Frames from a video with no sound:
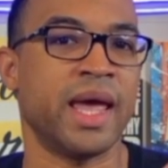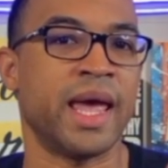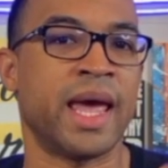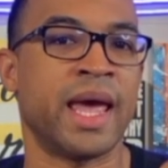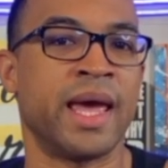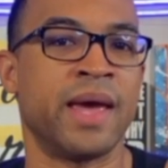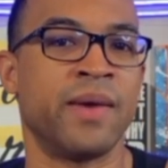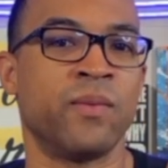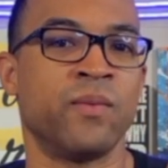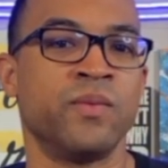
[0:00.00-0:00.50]

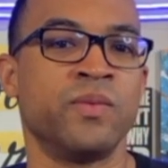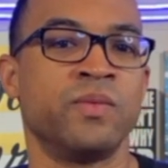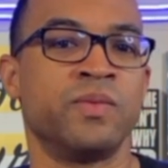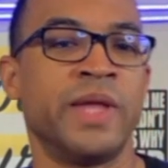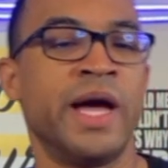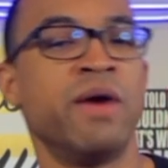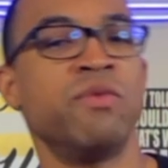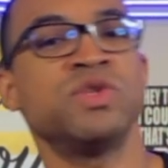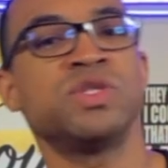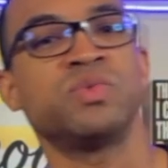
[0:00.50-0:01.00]
And
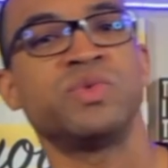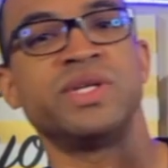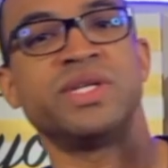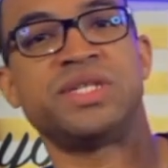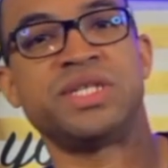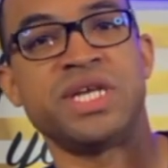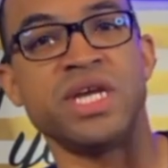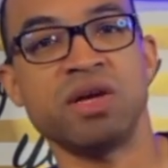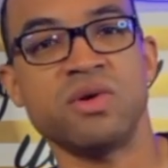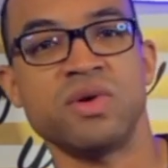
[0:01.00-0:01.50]
that was when
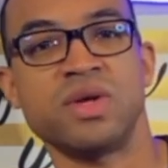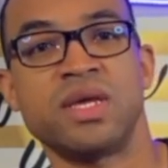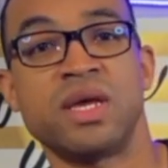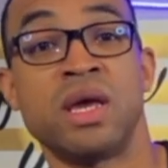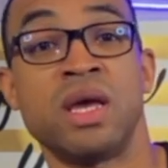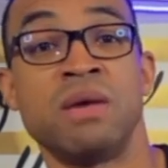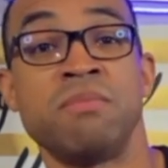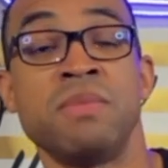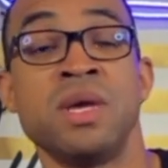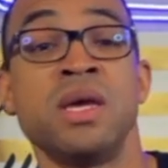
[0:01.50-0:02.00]
Tinker
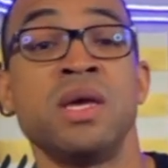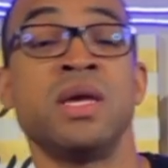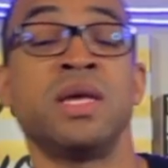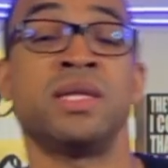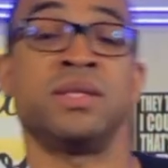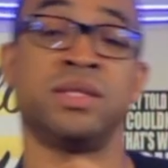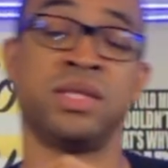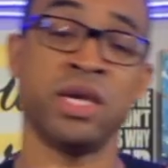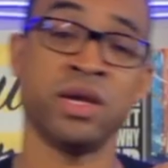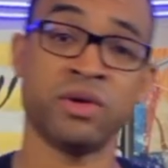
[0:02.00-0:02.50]
came in
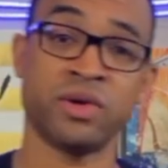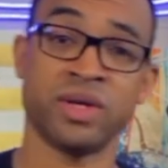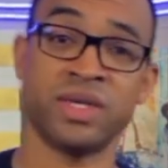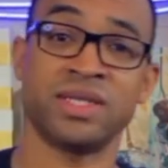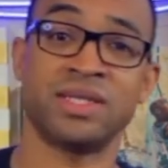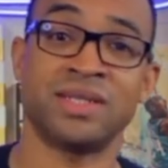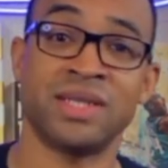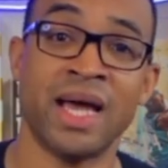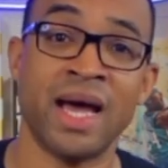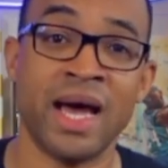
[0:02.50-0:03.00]
and Tinker
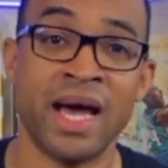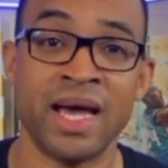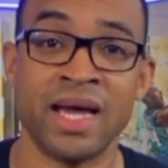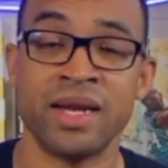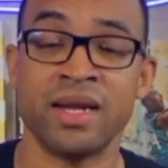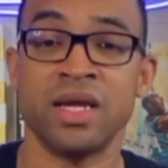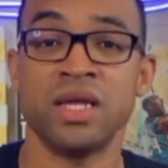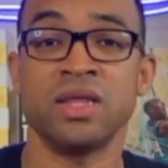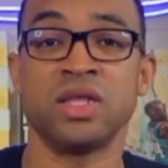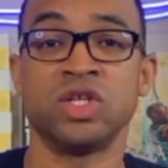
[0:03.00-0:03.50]

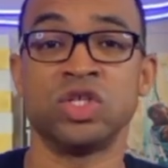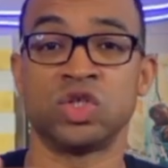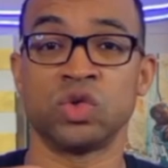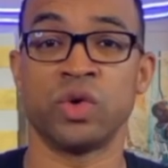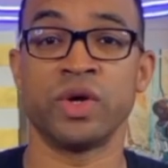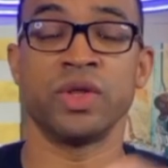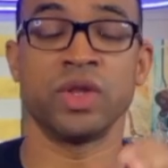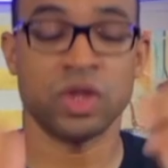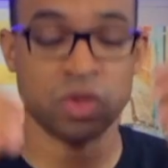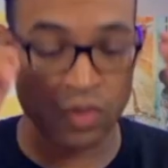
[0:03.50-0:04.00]
designed the
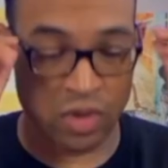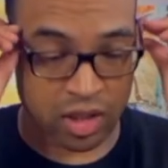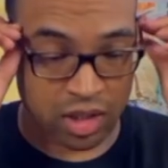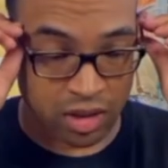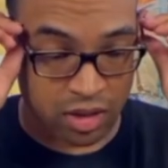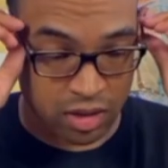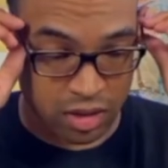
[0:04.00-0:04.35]
Jordan 3.